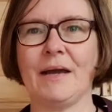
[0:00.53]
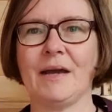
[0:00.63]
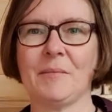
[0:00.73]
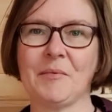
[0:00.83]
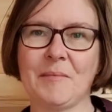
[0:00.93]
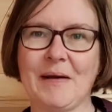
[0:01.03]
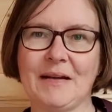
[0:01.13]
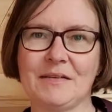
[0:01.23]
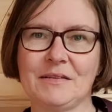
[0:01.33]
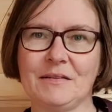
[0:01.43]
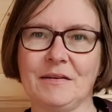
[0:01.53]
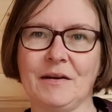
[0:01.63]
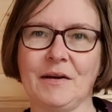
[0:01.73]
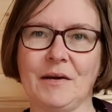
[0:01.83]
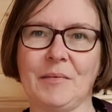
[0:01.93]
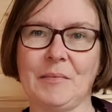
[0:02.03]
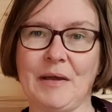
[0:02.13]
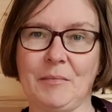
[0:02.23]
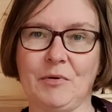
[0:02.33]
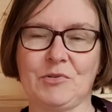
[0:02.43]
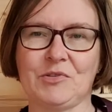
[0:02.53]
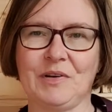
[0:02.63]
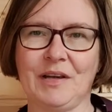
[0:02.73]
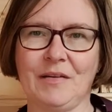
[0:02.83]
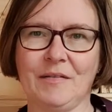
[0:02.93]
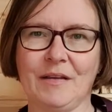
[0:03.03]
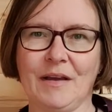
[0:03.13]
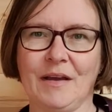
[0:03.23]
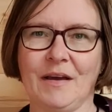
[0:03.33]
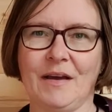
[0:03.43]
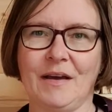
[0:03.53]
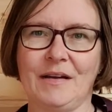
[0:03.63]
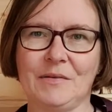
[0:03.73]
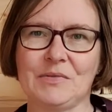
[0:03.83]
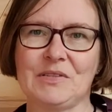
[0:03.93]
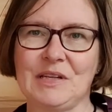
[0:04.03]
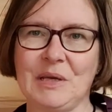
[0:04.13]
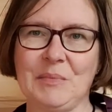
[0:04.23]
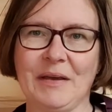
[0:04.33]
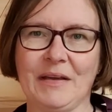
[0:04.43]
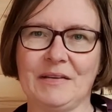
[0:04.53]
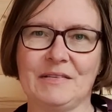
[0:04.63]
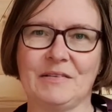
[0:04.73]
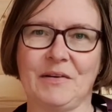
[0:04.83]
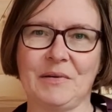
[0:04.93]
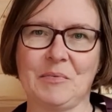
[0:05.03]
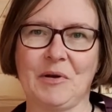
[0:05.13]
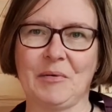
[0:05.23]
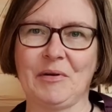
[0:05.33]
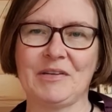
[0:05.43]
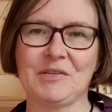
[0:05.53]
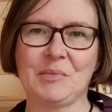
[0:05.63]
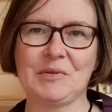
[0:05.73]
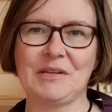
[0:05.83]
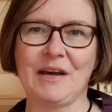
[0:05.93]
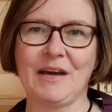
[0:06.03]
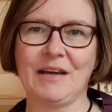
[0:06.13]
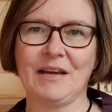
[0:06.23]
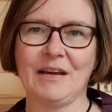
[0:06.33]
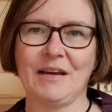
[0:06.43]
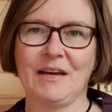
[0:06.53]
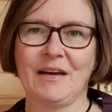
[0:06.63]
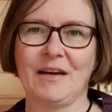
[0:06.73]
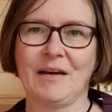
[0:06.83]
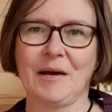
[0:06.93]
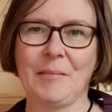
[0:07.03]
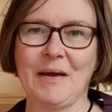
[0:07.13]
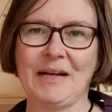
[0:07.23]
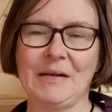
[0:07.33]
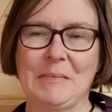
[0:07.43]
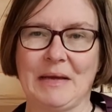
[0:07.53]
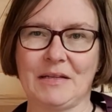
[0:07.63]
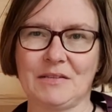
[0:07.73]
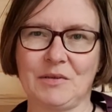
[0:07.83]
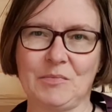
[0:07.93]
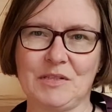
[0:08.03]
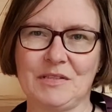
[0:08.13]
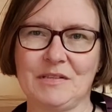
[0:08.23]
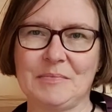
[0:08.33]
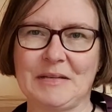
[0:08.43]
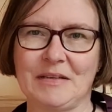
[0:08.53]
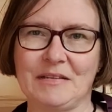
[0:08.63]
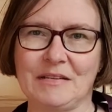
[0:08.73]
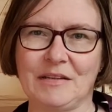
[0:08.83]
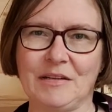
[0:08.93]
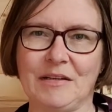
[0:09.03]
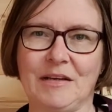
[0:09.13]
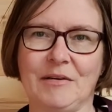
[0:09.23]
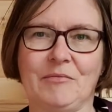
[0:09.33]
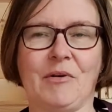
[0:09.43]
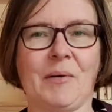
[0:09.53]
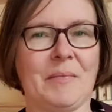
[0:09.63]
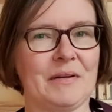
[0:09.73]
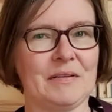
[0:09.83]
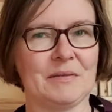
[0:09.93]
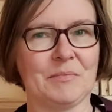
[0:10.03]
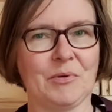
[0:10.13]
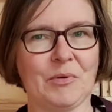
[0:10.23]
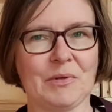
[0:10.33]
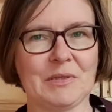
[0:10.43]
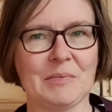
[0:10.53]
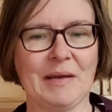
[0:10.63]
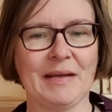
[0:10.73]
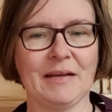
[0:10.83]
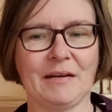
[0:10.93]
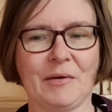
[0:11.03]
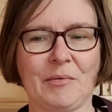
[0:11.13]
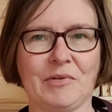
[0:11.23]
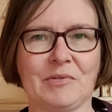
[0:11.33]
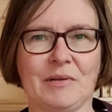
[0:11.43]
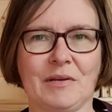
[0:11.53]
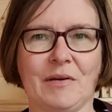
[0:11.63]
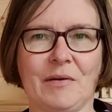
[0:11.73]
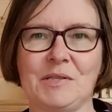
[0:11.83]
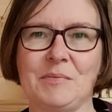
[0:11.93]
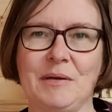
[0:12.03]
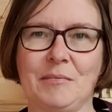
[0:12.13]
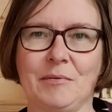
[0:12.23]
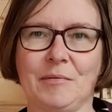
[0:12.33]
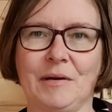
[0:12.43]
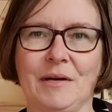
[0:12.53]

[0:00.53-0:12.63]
I'm Amanda. I make pottery. A little sneaky peek inside my workshop today. I mainly make soap dishes because the environment is important to me, and I want to encourage people